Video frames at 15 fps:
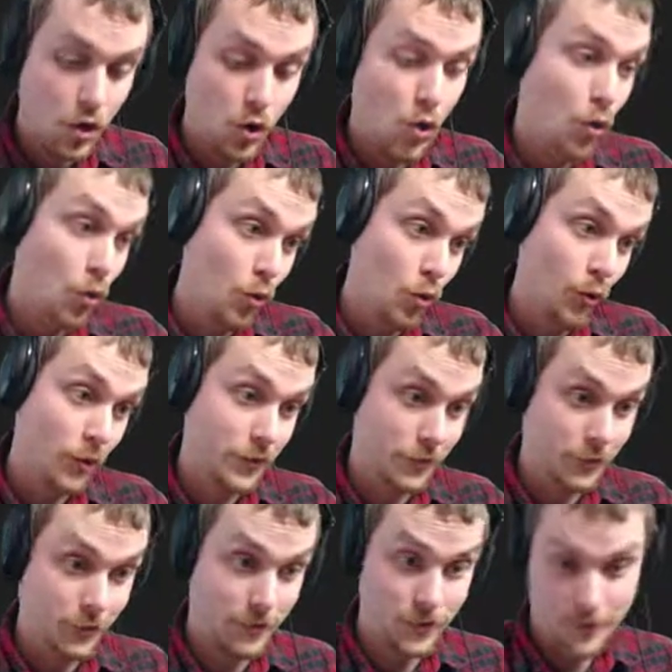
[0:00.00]
Or I'll
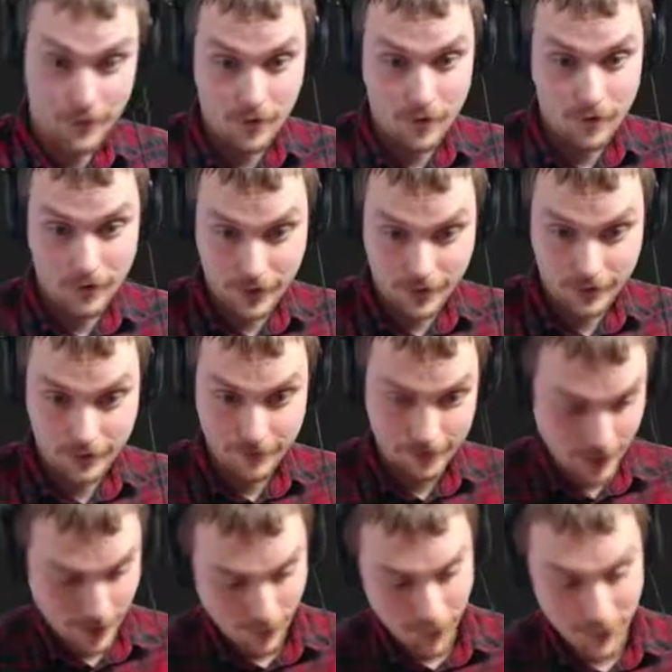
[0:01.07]
just create a new object.
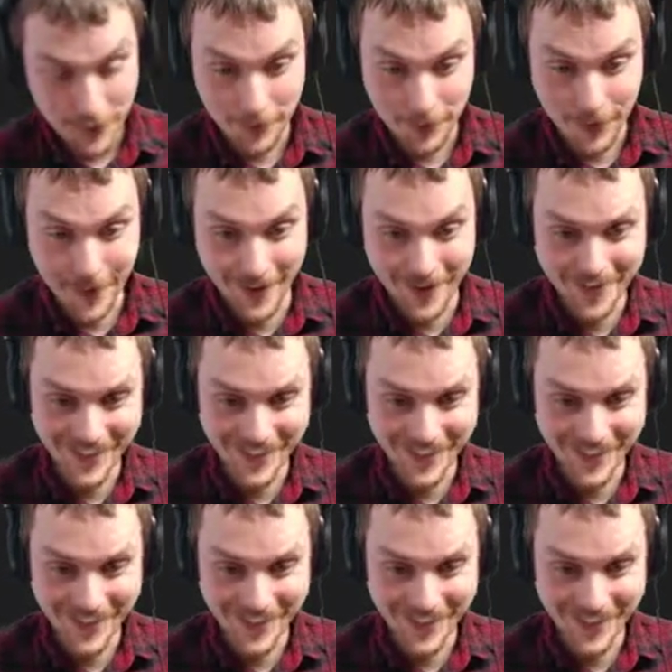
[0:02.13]
How about we do that?